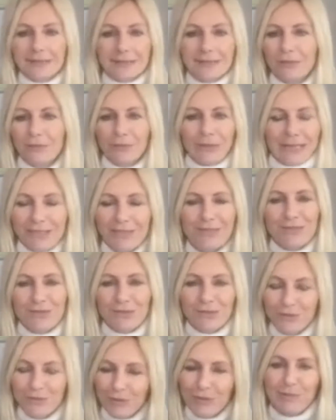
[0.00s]
that the way to do
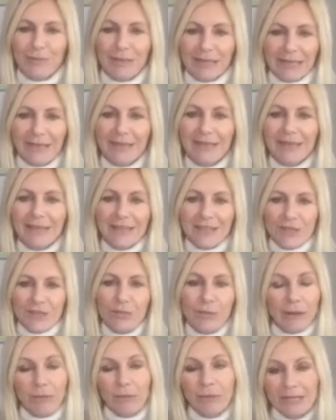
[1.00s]
it would be to
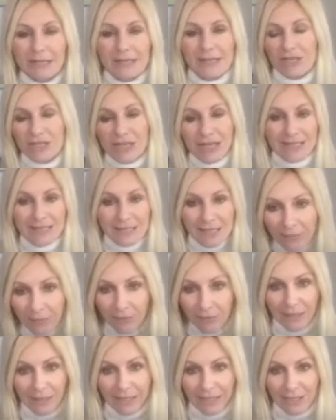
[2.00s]
wear wigs. And she had several,
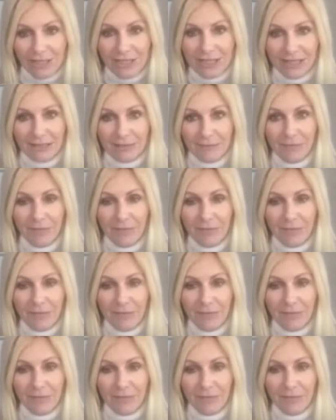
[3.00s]
actually.